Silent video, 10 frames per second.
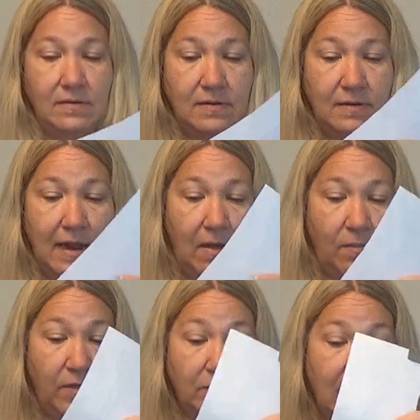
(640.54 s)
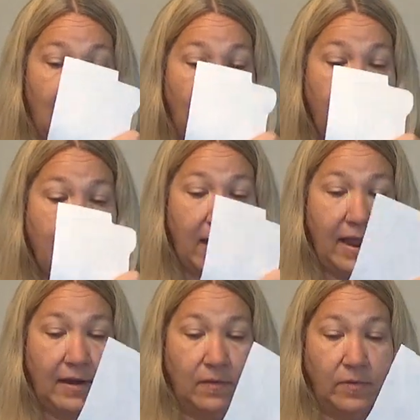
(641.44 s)
Now, there's other
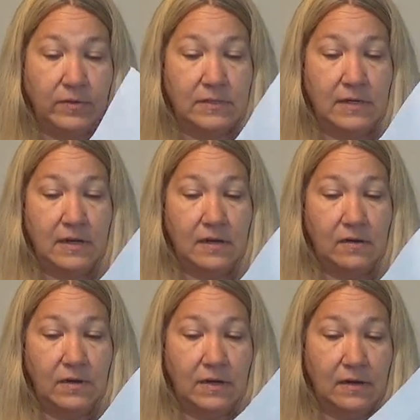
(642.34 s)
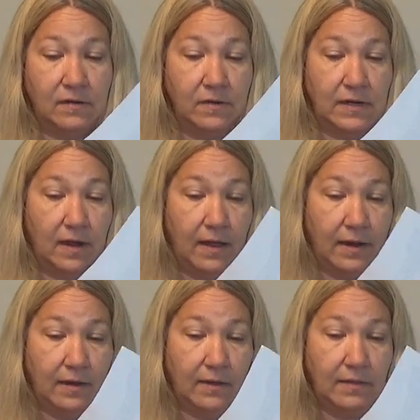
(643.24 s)
animals in Hickory Dickory
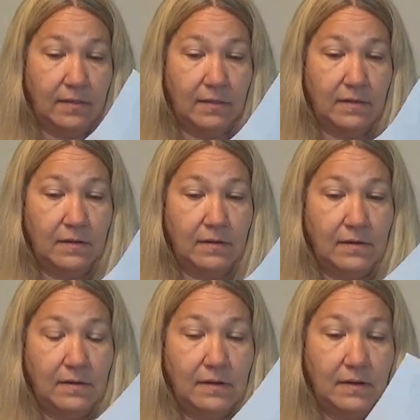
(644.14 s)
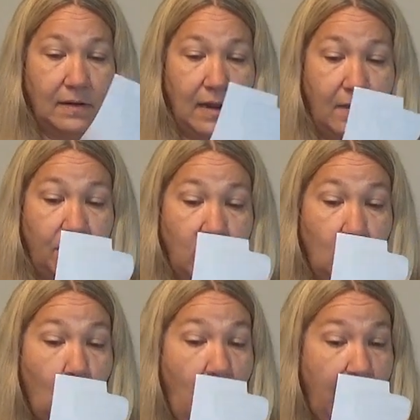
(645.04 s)
Dock. If you
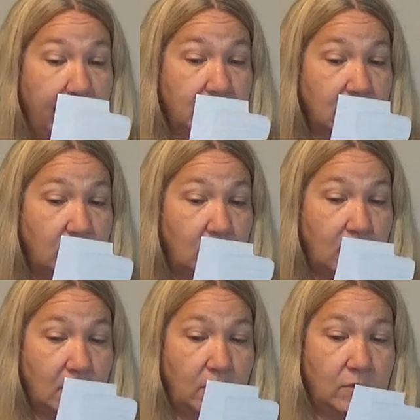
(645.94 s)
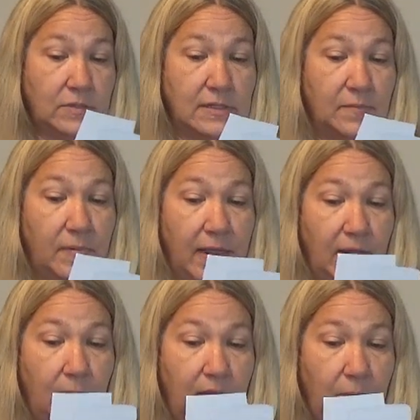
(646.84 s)
want, you can use some
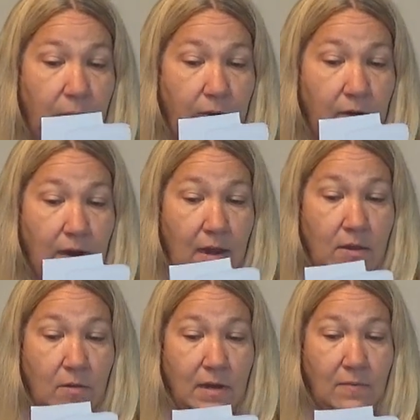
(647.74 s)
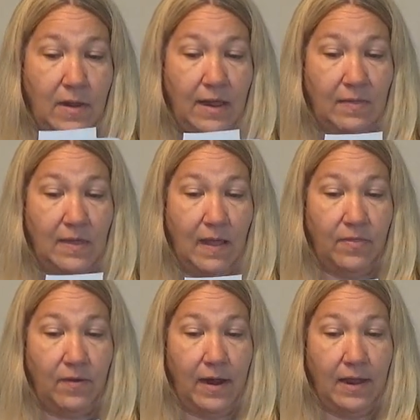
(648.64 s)
blank paper and you can make the
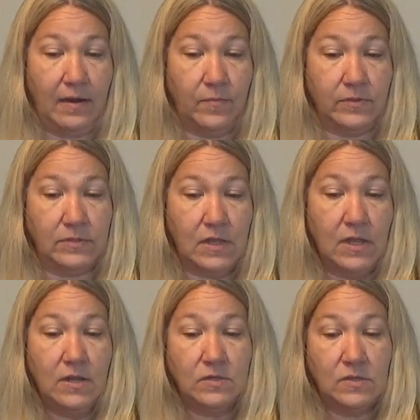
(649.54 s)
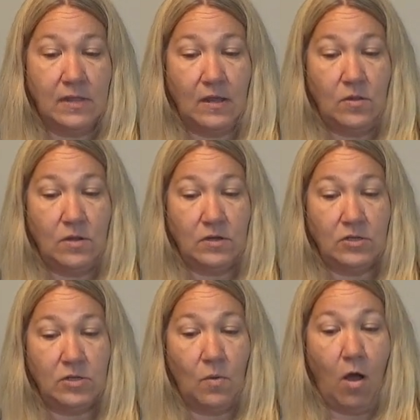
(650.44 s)
other animals so that you can
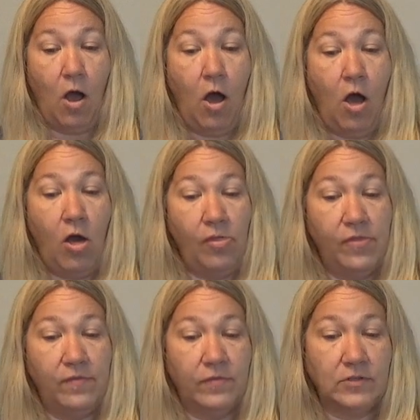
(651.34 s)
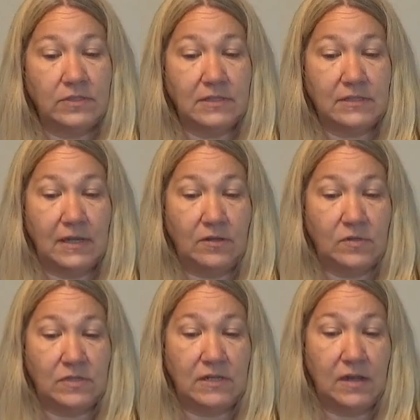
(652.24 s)
do all the verses that you
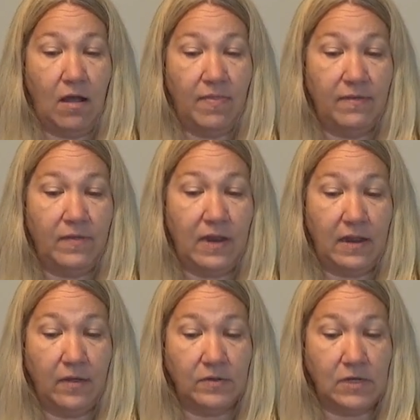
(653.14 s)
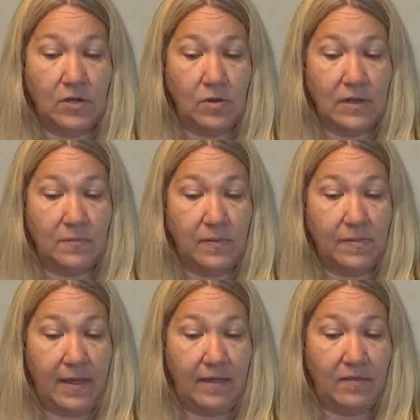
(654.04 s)
see on the videos and you can
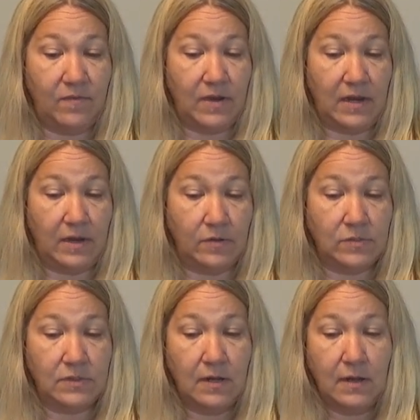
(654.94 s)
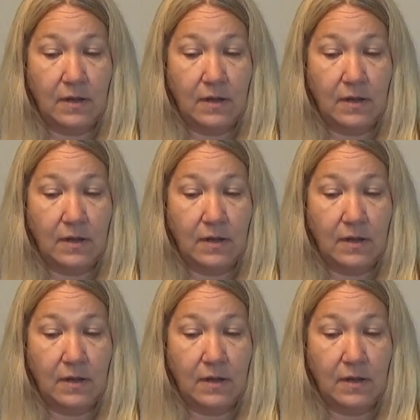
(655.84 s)
play the videos.